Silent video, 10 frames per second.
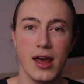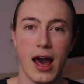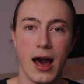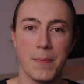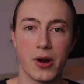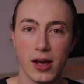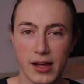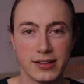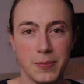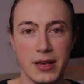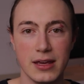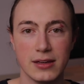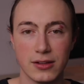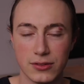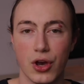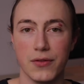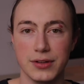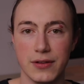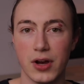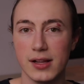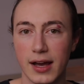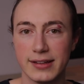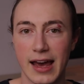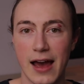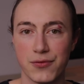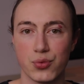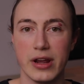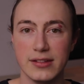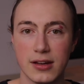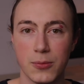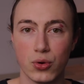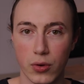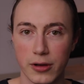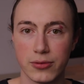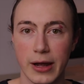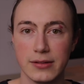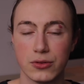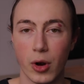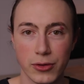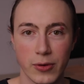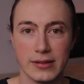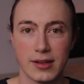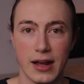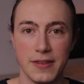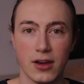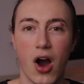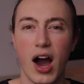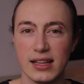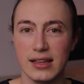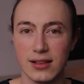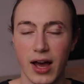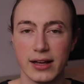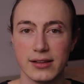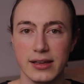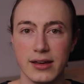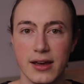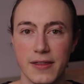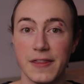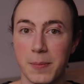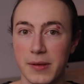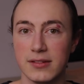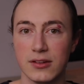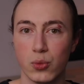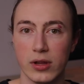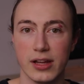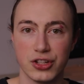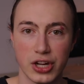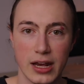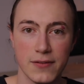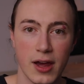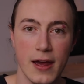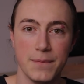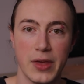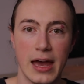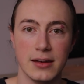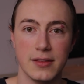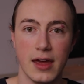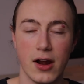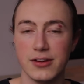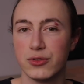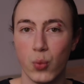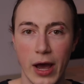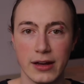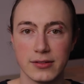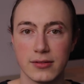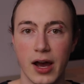But I like to be conservative. I like to have reasonable growth rates that I think are highly likely that the business will achieve. And then I just wait.